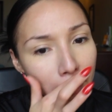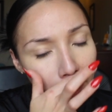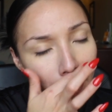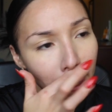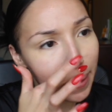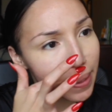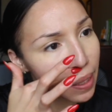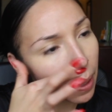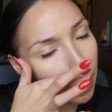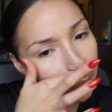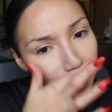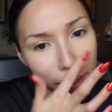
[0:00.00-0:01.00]
Like, I
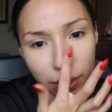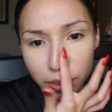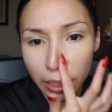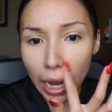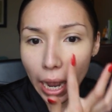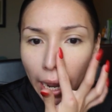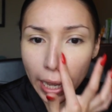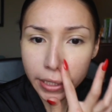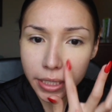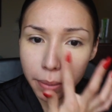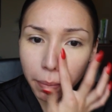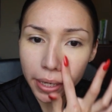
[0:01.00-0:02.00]
saw a bunch. I
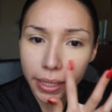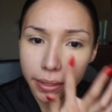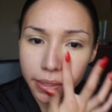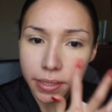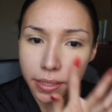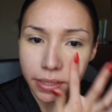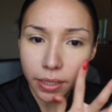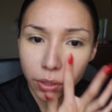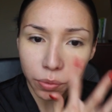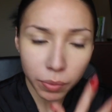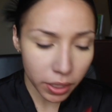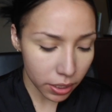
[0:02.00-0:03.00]
actually may get the
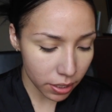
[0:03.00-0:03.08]
Stila one.